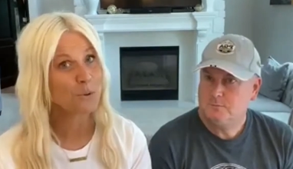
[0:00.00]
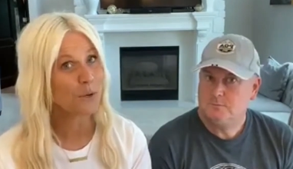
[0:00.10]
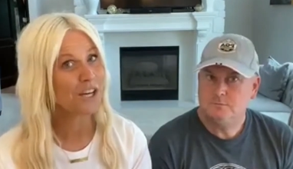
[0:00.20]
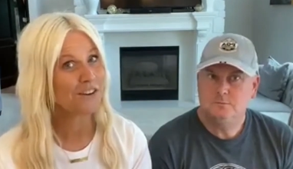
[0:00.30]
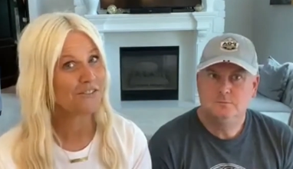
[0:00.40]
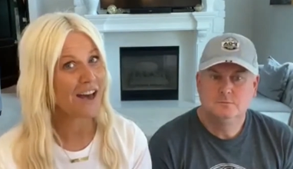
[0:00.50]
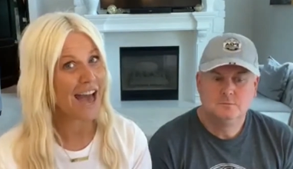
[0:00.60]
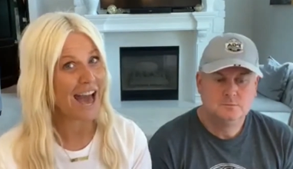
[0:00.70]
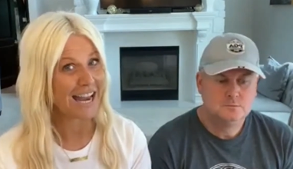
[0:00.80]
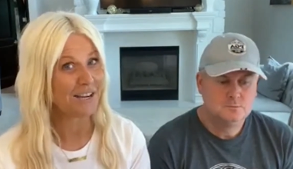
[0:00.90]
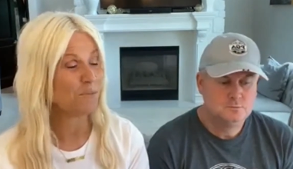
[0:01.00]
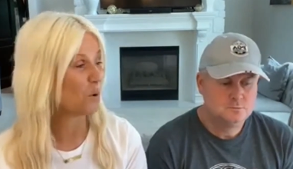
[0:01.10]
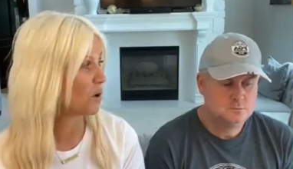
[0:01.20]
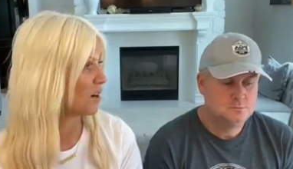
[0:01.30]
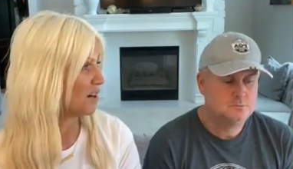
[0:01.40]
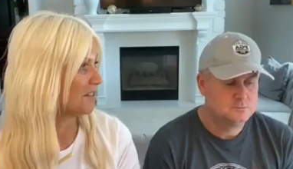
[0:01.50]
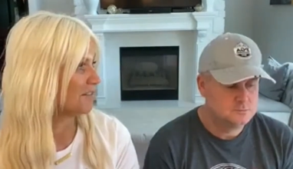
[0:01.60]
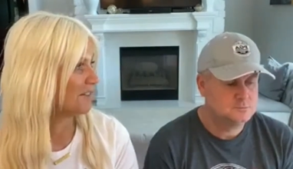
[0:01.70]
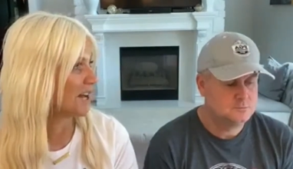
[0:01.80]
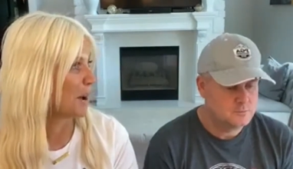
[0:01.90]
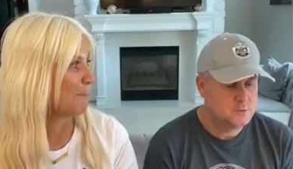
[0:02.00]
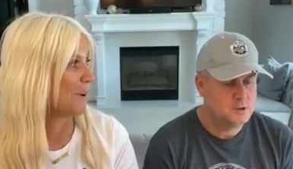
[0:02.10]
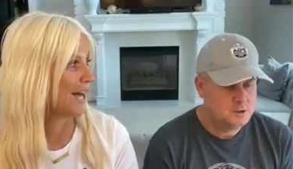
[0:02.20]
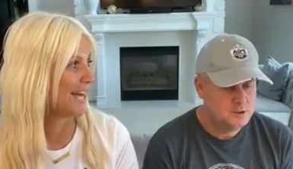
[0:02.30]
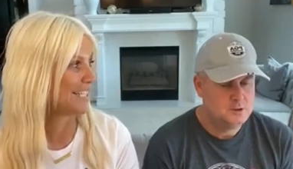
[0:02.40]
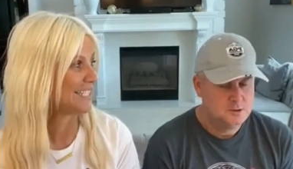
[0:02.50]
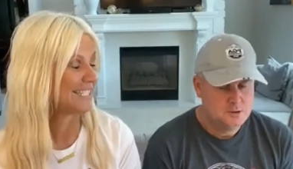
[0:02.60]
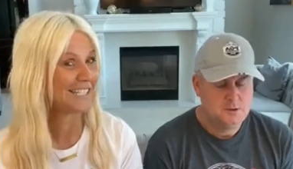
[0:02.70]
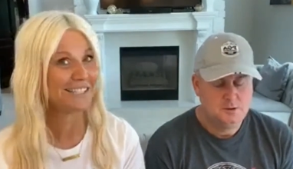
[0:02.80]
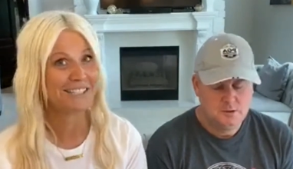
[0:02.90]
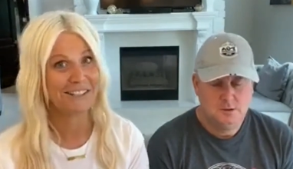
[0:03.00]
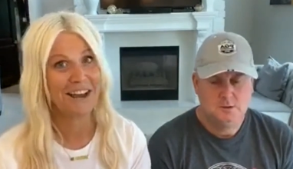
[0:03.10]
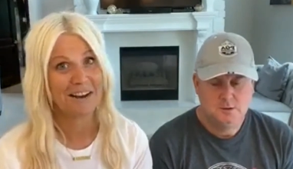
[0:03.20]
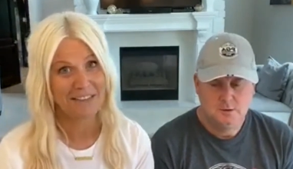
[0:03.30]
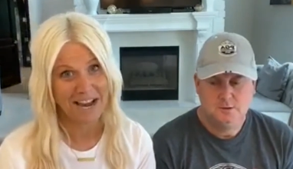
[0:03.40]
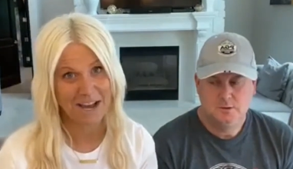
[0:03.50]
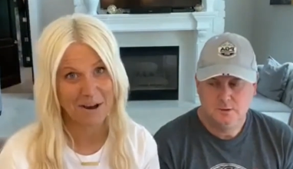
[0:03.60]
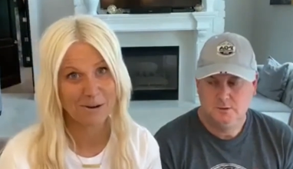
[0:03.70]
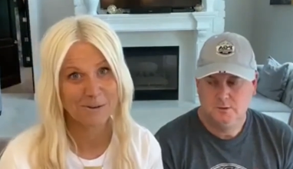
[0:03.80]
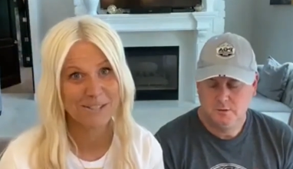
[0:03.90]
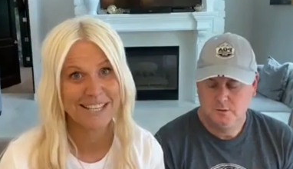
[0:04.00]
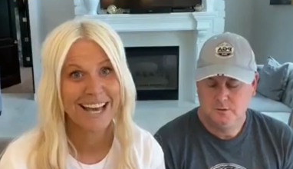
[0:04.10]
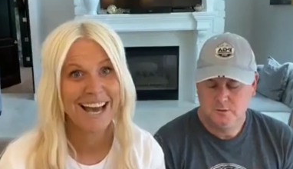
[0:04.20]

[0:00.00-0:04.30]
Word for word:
Speaker 1: we could have added more, but you know how that goes.